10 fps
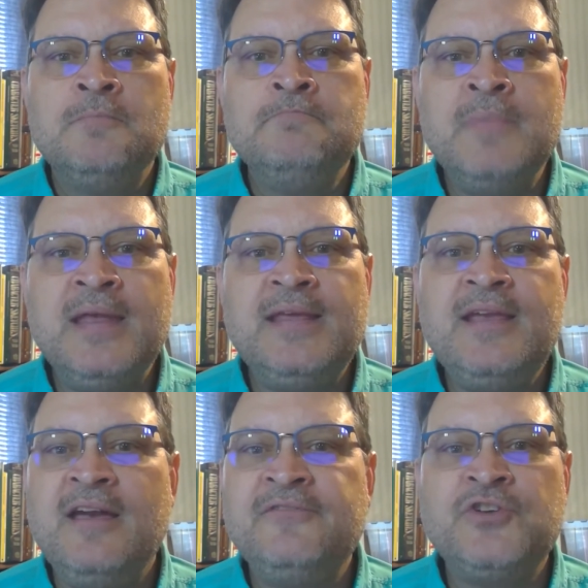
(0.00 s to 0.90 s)

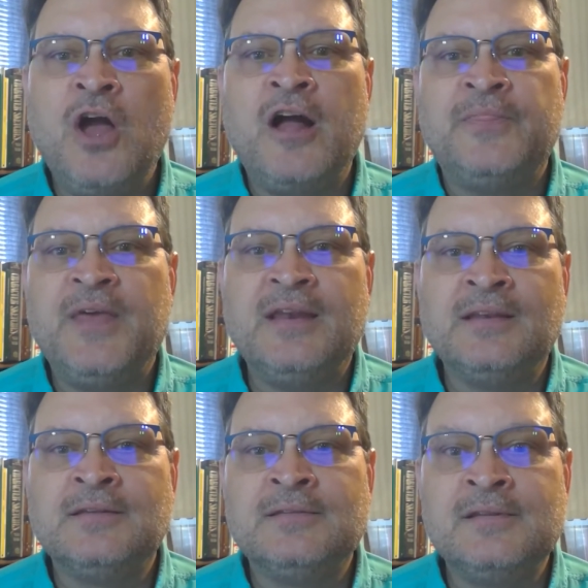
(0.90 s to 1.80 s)
Many have taught that
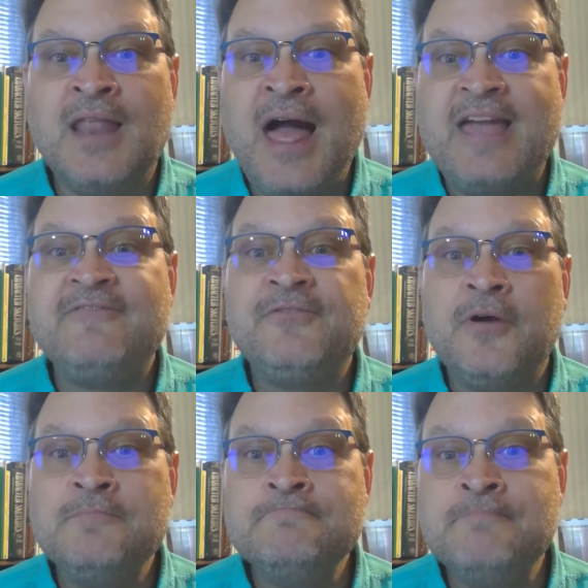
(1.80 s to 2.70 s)

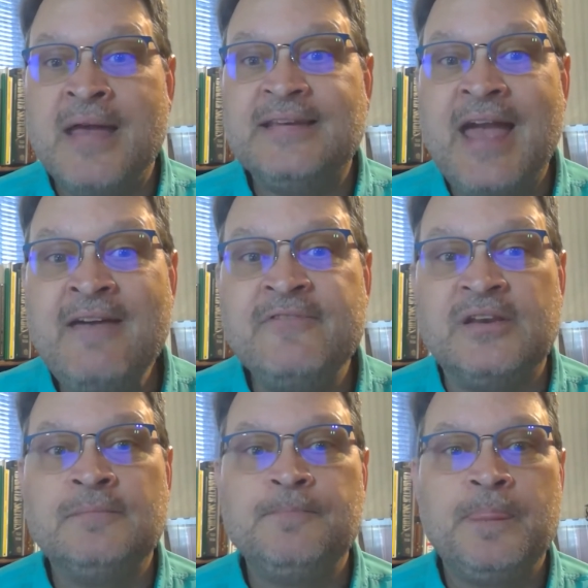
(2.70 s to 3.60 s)
life meant
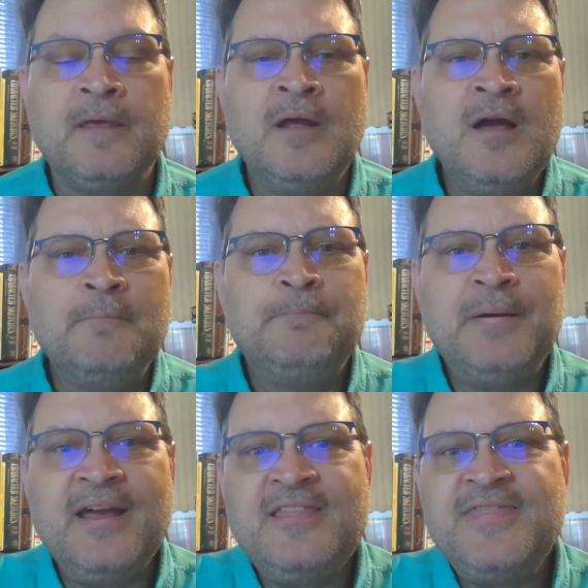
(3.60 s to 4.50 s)
heaven,
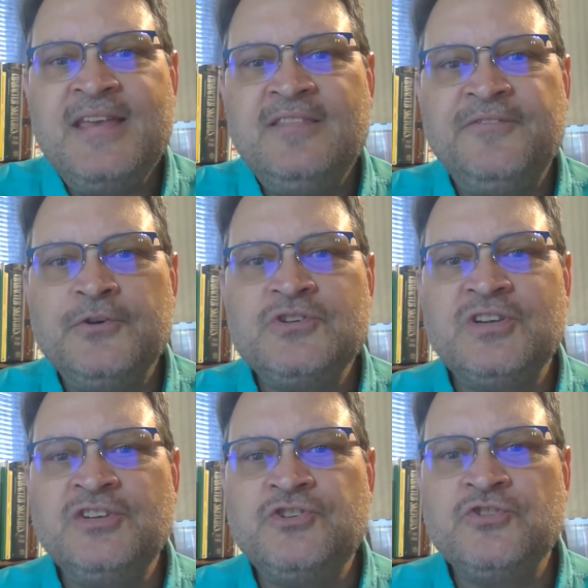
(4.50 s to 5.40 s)
but I think the
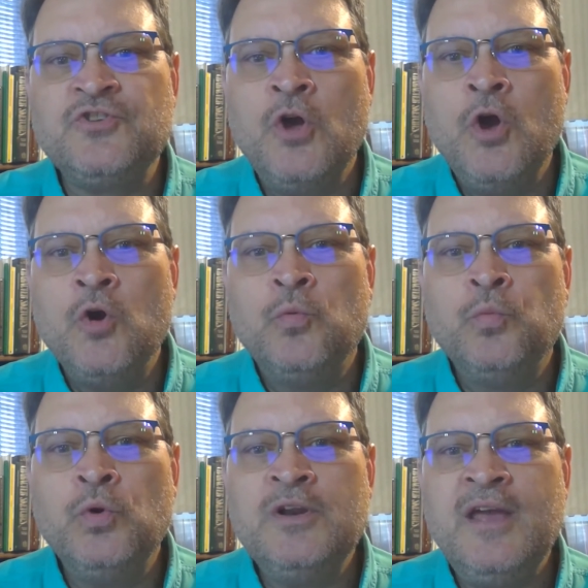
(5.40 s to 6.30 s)
first listeners
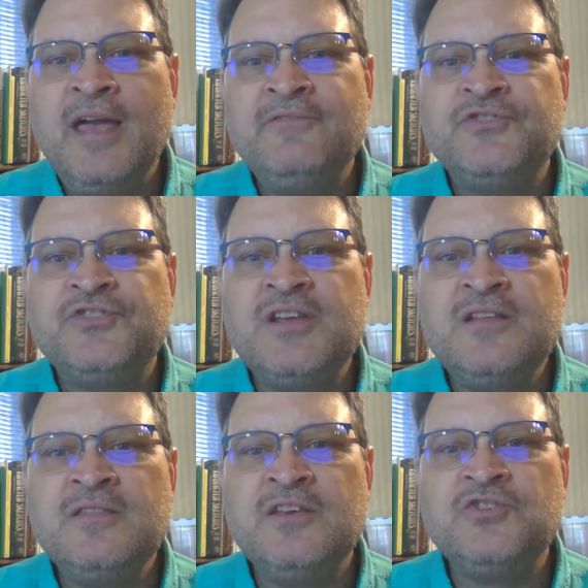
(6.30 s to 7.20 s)
would have
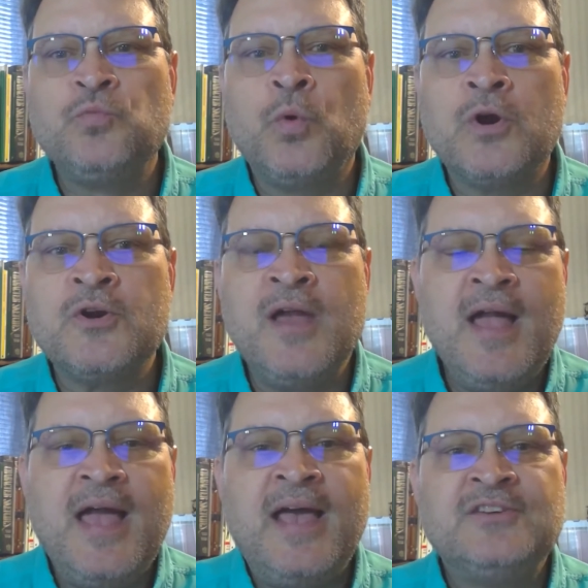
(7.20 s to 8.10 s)
seen this word
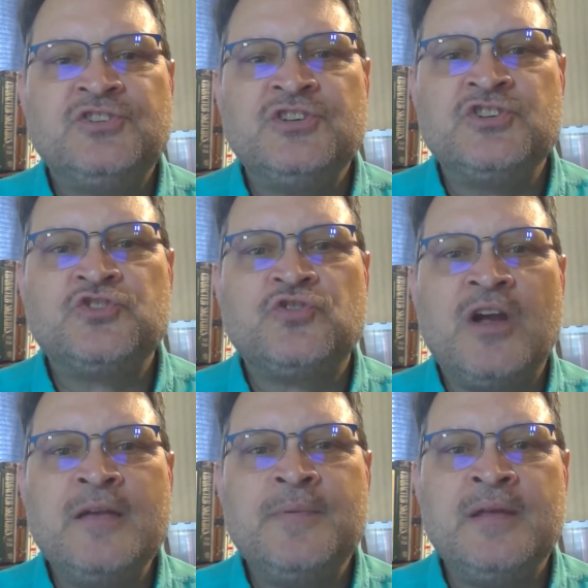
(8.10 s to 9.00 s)
as
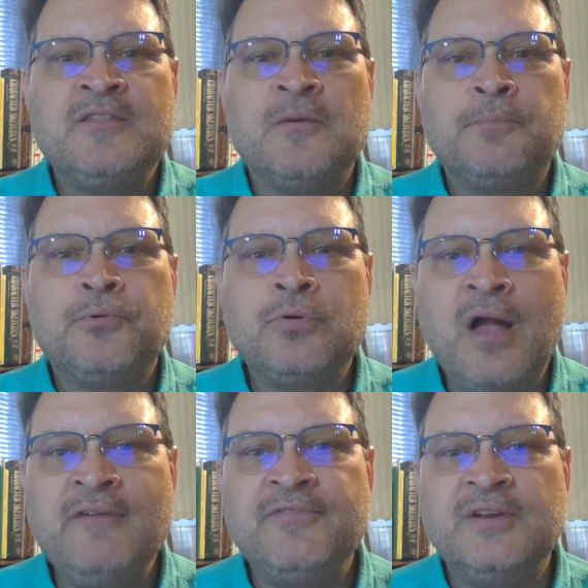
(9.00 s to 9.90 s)
describing the
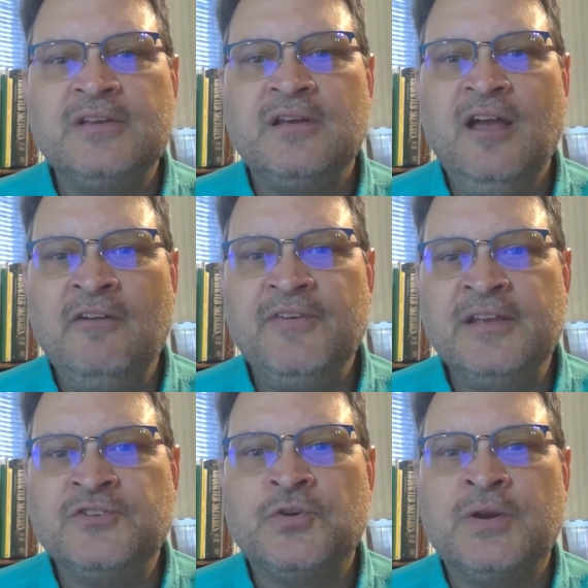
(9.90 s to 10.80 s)
profit of
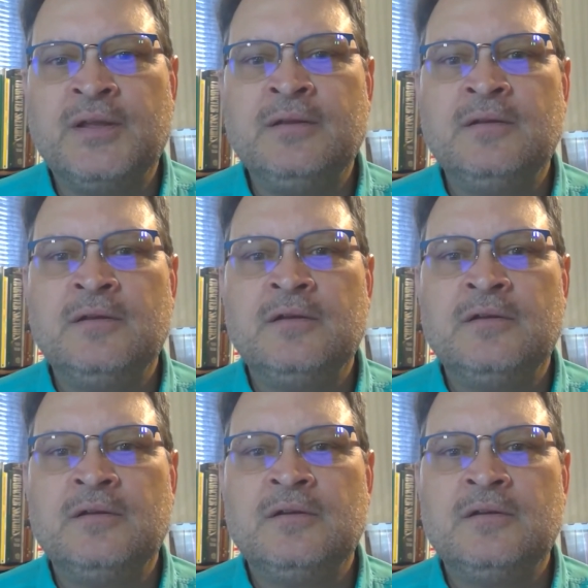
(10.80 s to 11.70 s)
entering
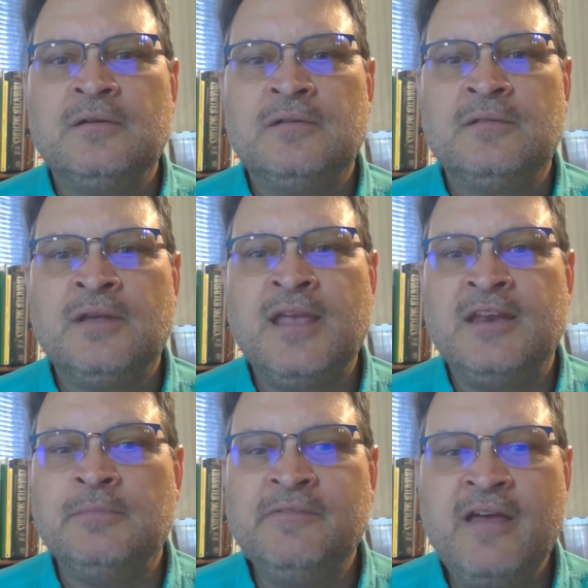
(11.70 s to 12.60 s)
the
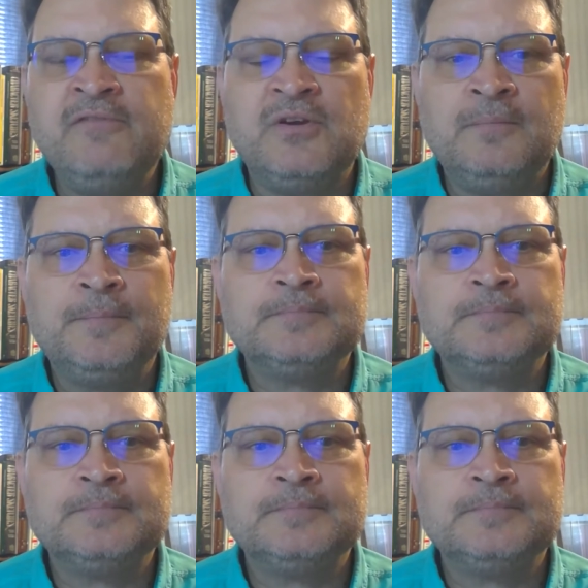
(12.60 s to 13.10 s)
kingdom of heaven.